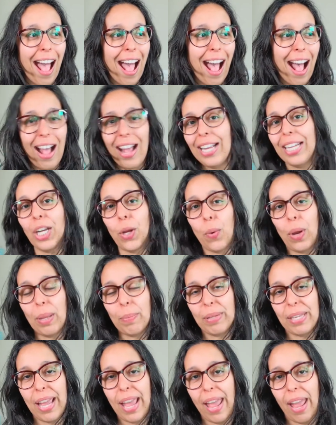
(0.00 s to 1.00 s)
I know
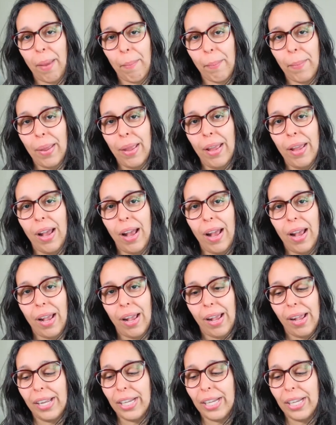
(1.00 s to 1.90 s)
IBM, uh,